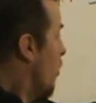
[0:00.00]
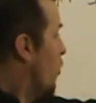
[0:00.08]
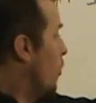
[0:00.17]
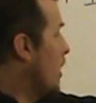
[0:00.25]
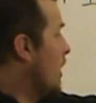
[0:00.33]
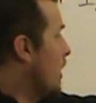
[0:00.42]

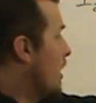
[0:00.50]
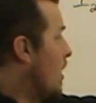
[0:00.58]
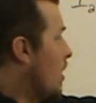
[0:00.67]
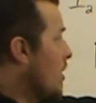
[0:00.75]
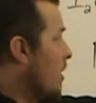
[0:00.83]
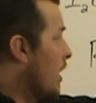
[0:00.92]
we can
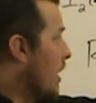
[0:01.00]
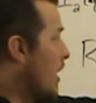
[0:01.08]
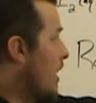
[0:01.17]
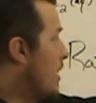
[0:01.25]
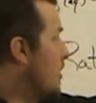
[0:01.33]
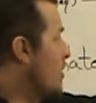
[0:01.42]
calculate
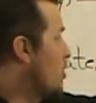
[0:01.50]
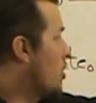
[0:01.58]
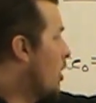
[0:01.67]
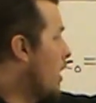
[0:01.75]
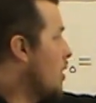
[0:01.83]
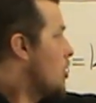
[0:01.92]

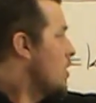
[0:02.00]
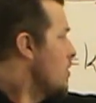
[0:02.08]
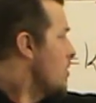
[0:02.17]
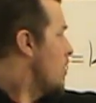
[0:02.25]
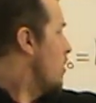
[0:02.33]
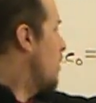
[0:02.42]
concentrations